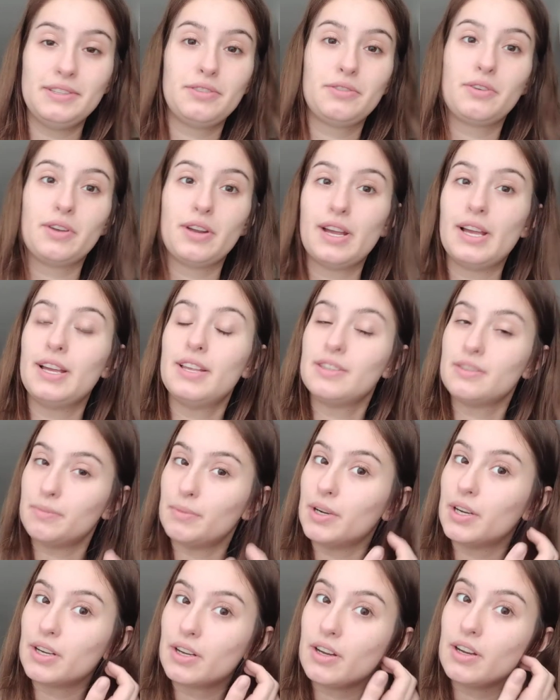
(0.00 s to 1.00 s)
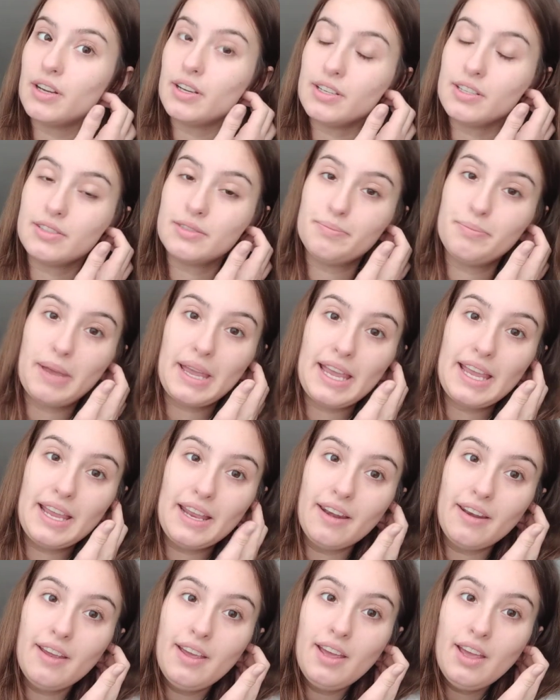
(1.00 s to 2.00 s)
pencil crayons, markers,
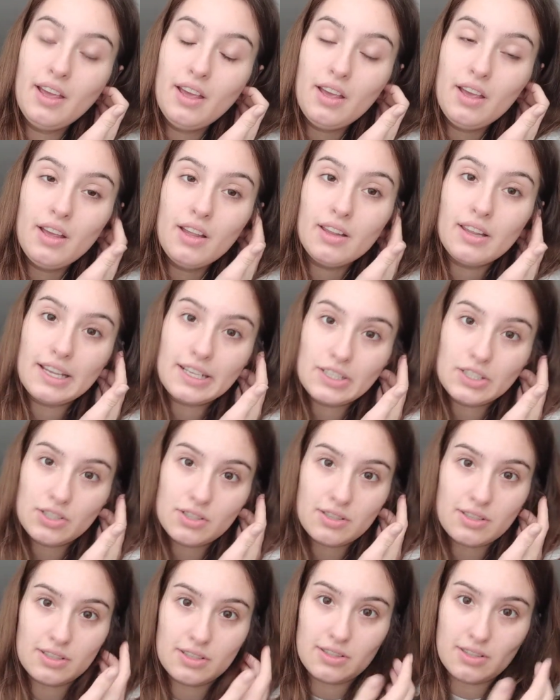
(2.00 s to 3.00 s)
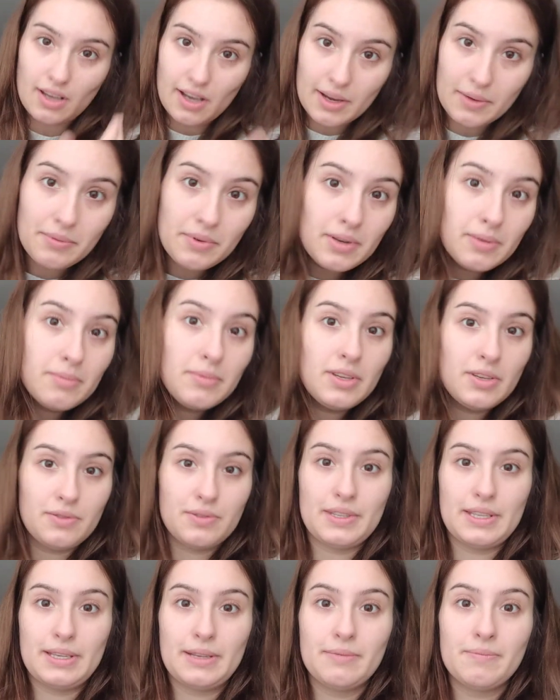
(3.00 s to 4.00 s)
paint, like just decide what I'm
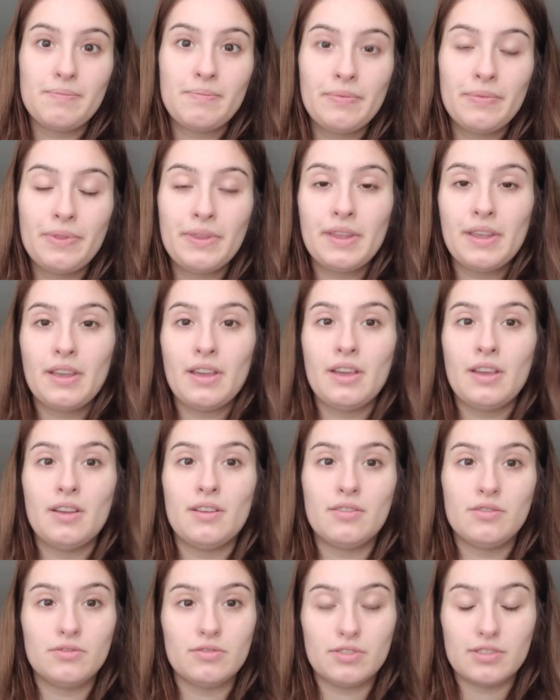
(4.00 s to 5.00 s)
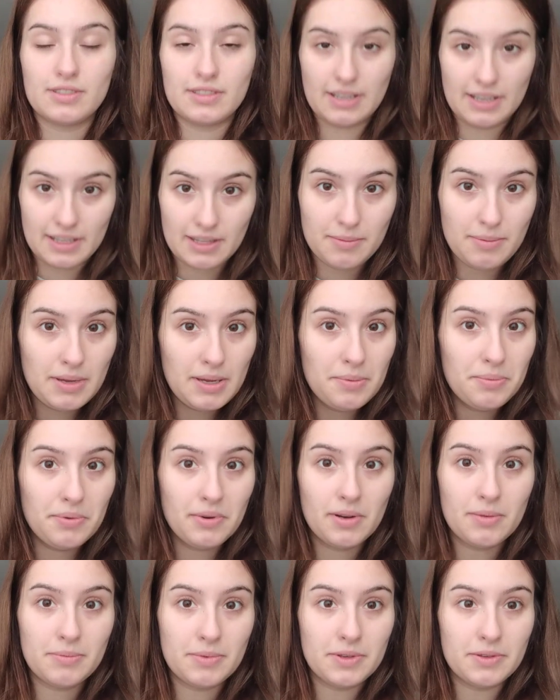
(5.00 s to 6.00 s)
using, decide the
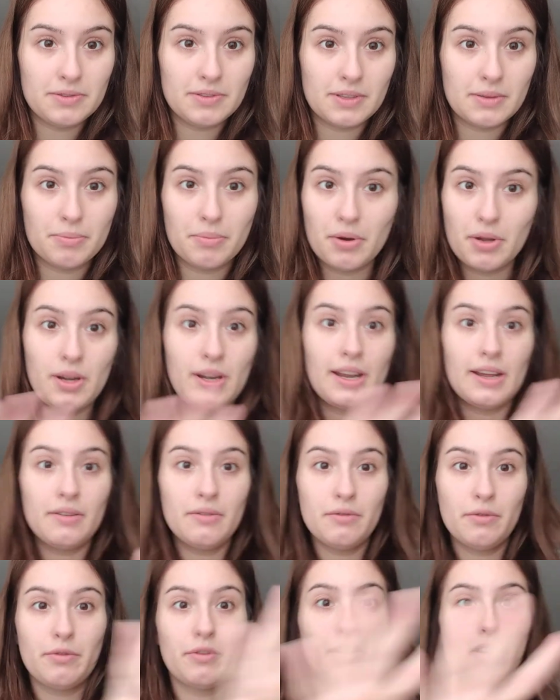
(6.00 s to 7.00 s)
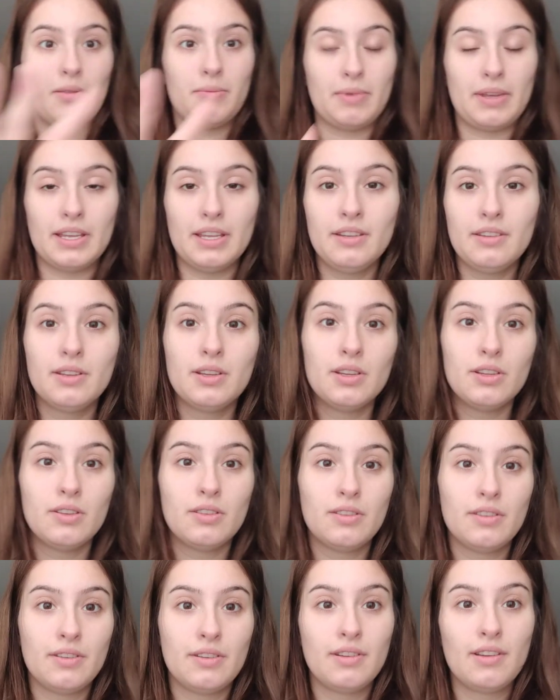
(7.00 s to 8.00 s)
paper I'm using, put it out in front of me,
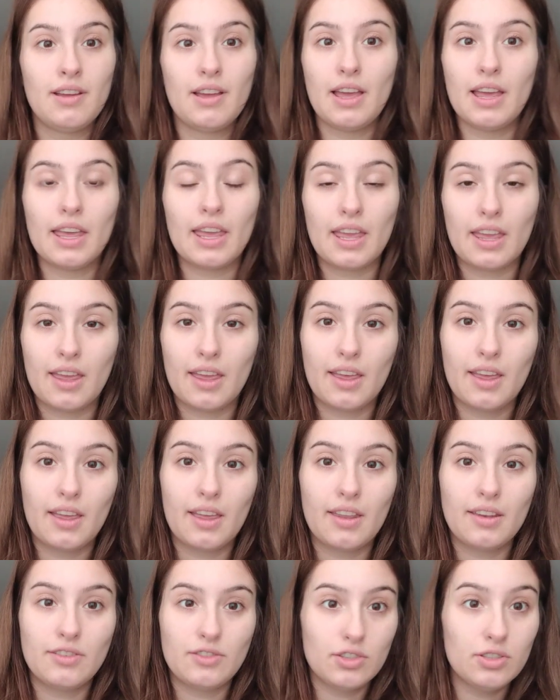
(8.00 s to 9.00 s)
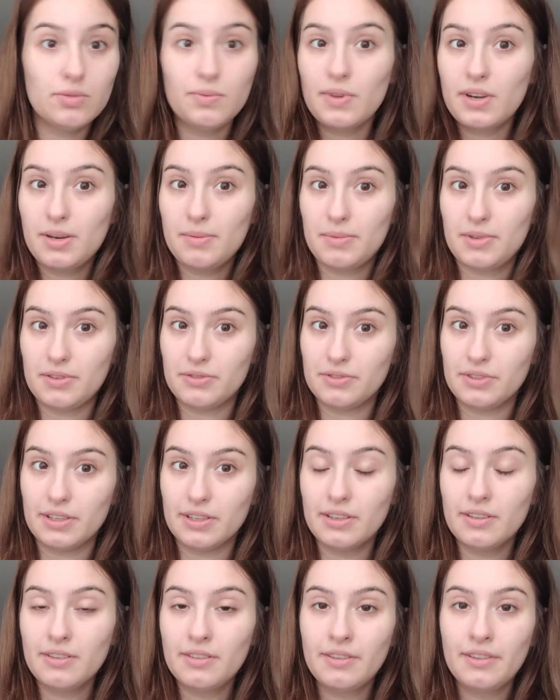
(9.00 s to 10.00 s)
and just what I'm
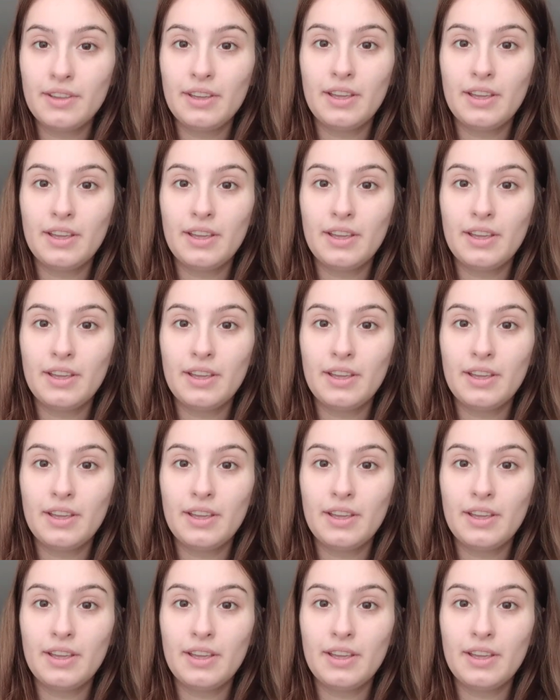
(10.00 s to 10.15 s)
using,